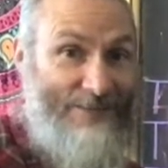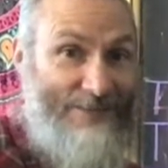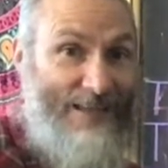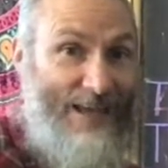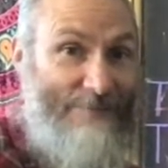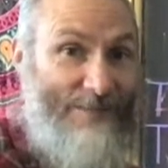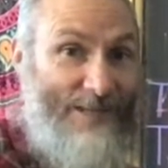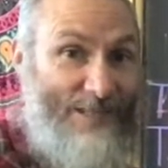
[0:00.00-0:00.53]
So
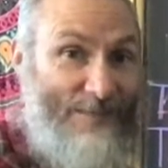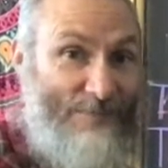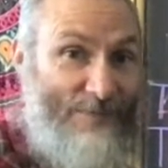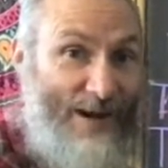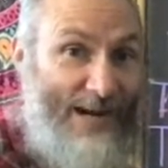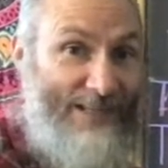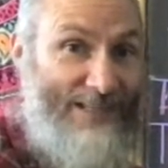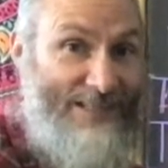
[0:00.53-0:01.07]
that means
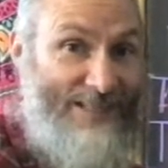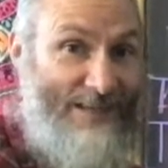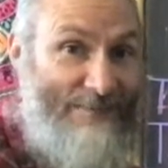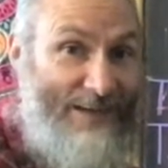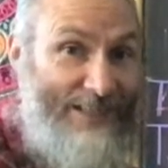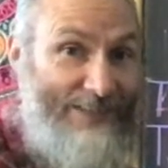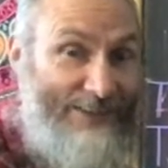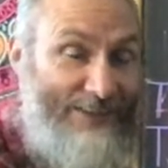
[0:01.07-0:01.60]
practicing
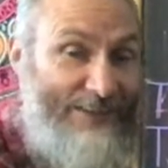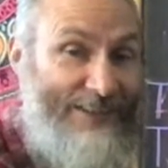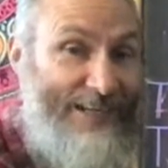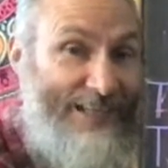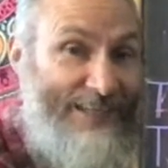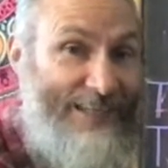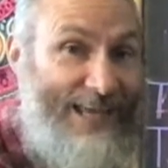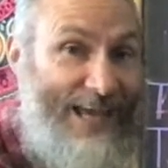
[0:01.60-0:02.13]
by looking
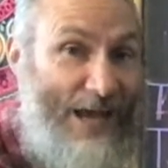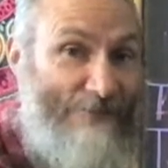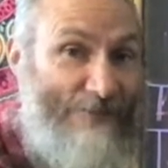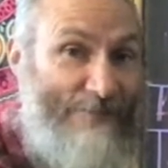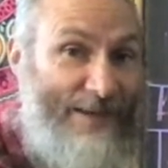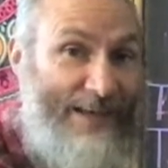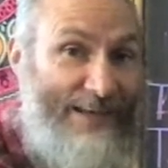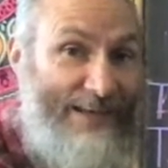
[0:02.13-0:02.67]
at the
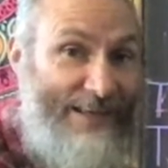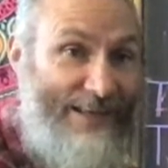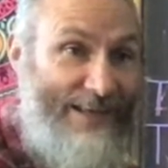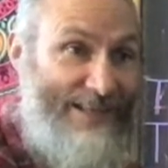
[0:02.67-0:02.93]
alphabet,